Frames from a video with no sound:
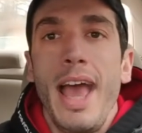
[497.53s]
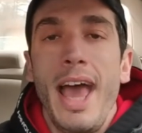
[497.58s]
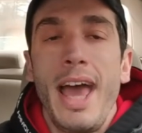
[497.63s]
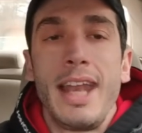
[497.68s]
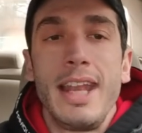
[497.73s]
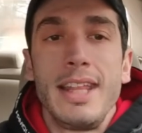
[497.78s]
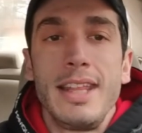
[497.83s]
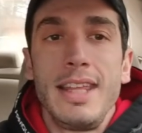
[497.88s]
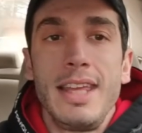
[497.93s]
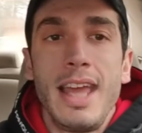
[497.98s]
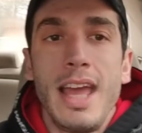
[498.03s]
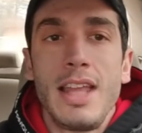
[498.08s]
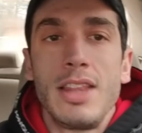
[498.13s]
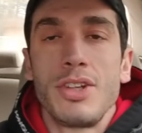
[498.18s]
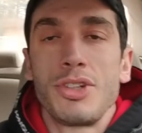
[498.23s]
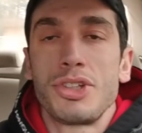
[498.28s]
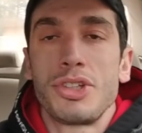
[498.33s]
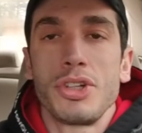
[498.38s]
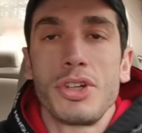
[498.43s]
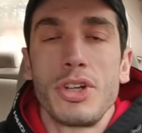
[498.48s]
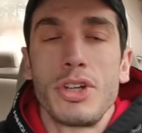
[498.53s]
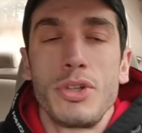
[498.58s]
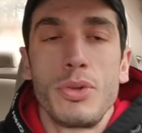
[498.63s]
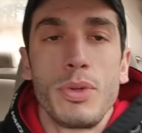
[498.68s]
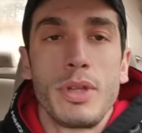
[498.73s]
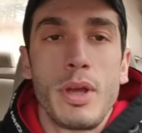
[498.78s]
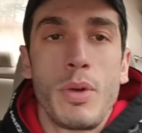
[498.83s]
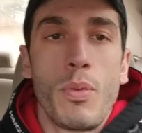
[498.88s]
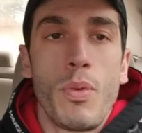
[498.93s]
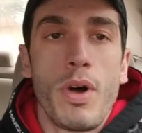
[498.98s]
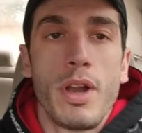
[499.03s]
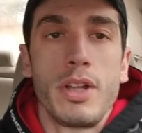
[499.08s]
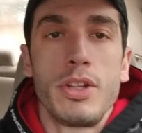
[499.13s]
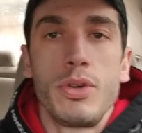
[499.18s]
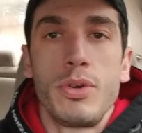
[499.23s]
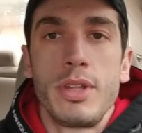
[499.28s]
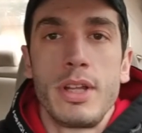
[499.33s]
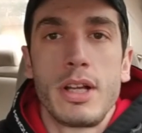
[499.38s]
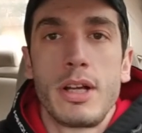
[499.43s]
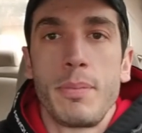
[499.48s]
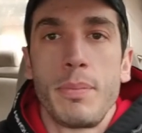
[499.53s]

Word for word: And in the end, they're still going to do what they want to do and then